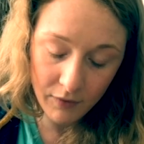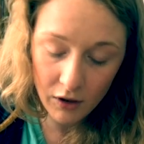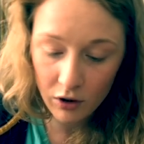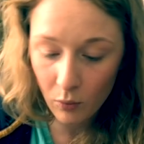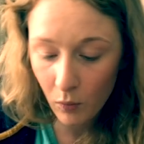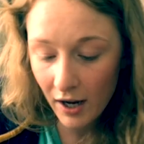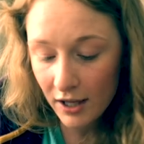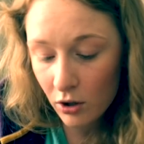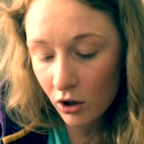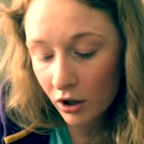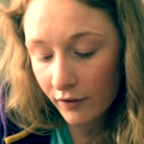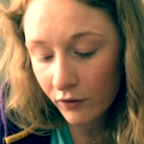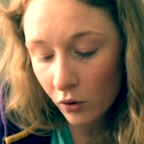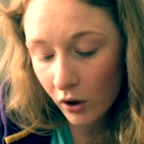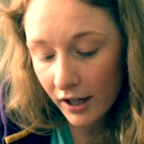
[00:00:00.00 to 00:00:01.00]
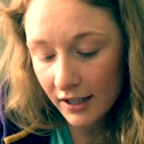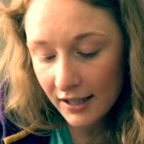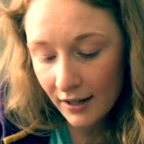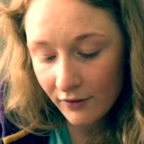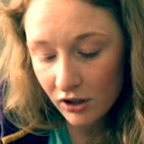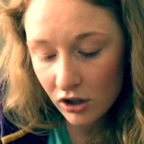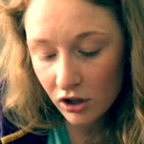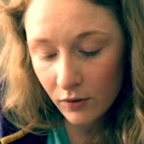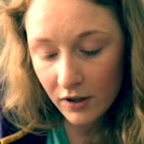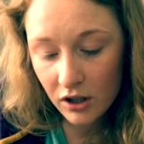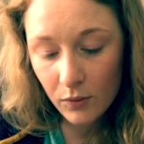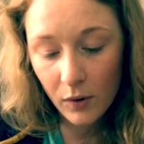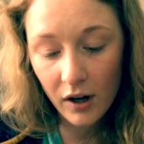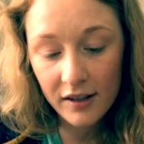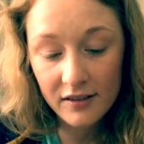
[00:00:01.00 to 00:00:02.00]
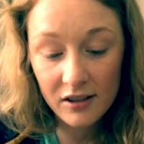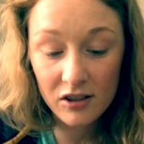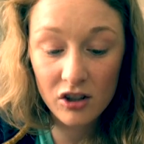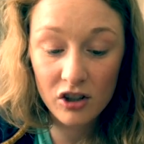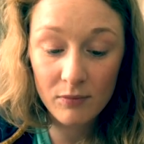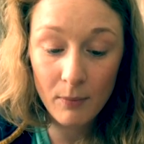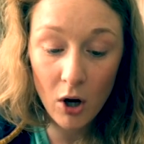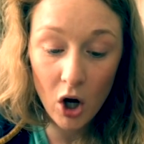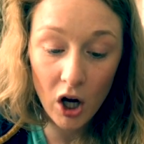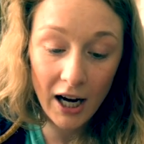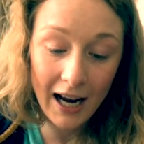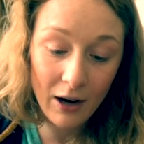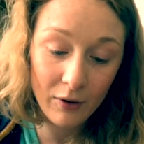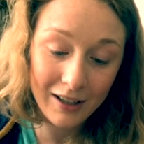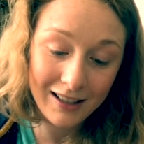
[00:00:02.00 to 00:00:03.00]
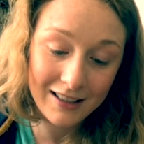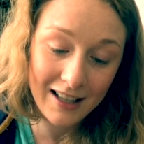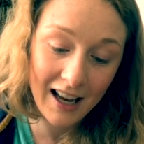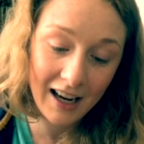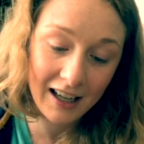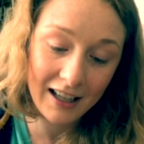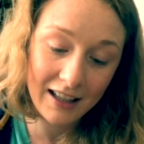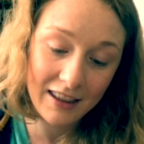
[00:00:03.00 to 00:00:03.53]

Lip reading: The way you can avoid having to do it twice is just mark out exactly